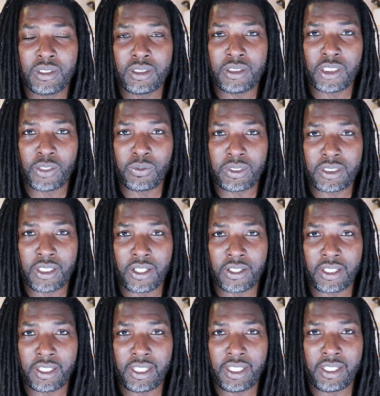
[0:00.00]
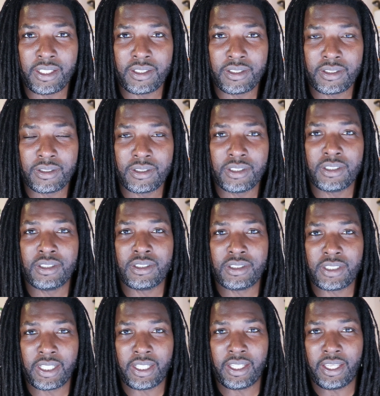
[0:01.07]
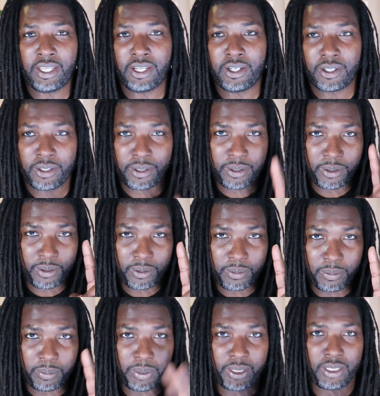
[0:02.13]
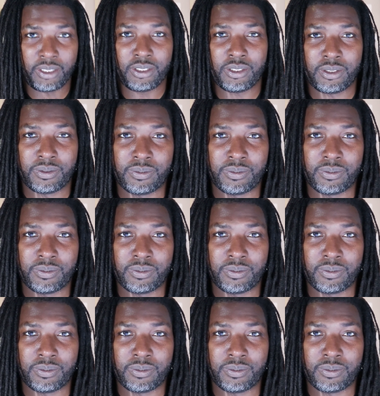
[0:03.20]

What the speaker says: Till we talk again, take care. Peace.